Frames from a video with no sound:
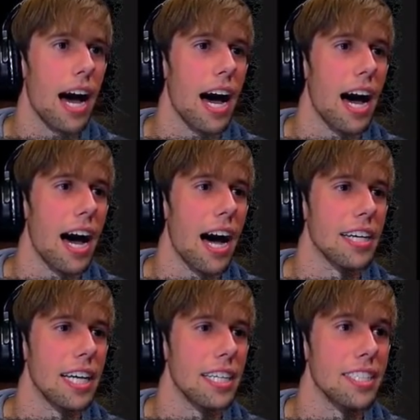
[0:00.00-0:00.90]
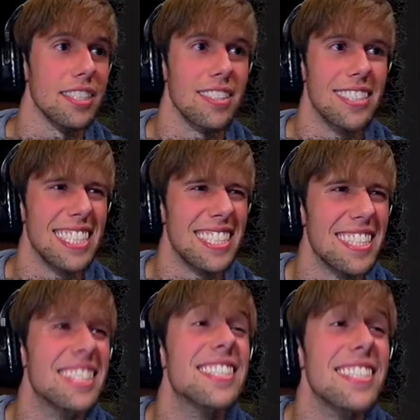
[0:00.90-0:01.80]
Ah, nice and
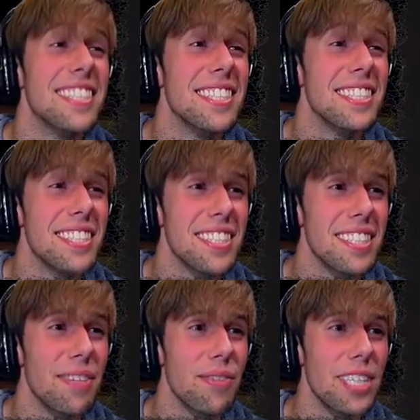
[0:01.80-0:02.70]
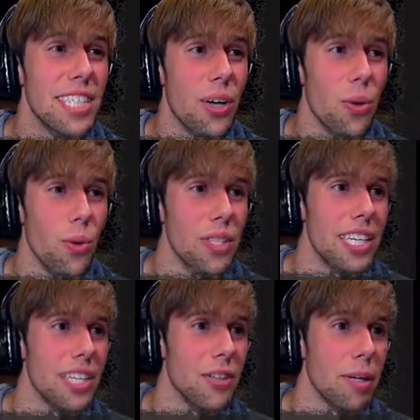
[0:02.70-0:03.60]
freezing cold
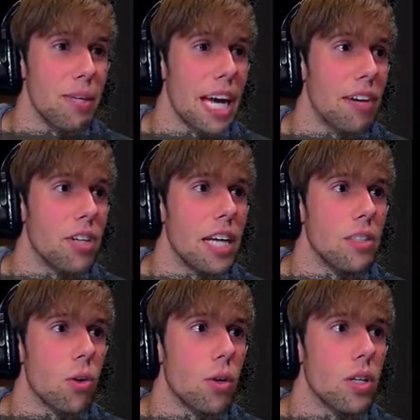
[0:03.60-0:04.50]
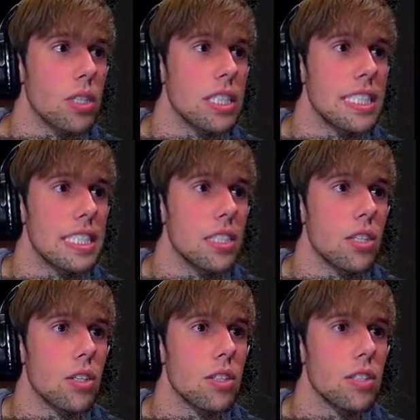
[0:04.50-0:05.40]
and creepy and, and uh, okay,